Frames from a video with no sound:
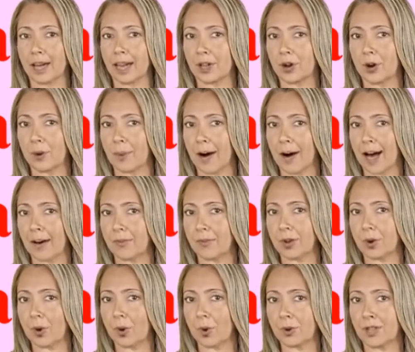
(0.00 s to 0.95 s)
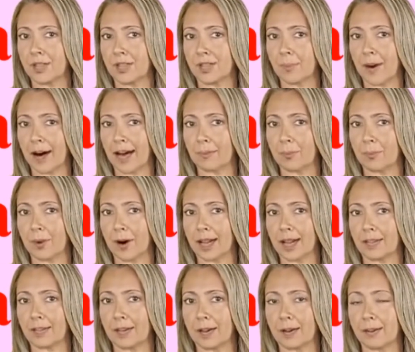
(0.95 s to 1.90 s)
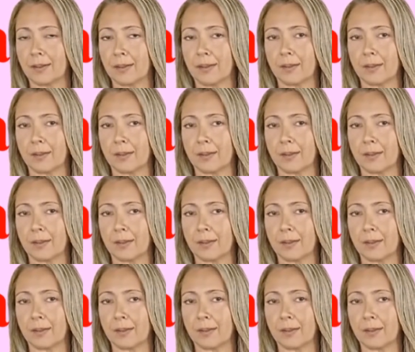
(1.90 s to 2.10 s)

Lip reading: in your mouth, causes bad breath.